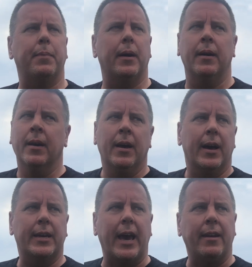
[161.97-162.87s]
But
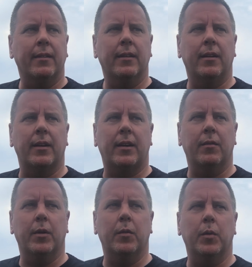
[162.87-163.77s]
again, like
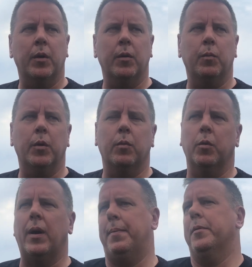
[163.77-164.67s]

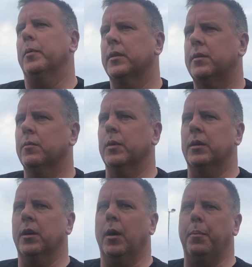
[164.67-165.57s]
we're happy
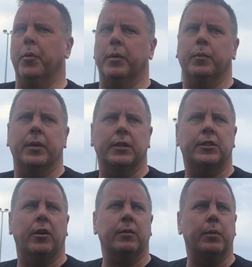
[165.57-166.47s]
with a point, with a
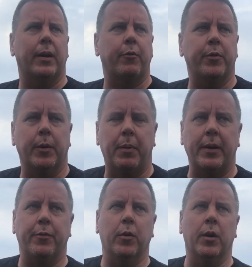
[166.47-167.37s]
side, with everything to play
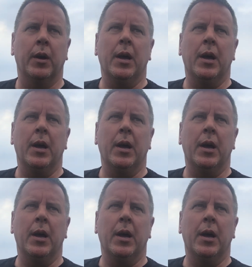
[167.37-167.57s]
for,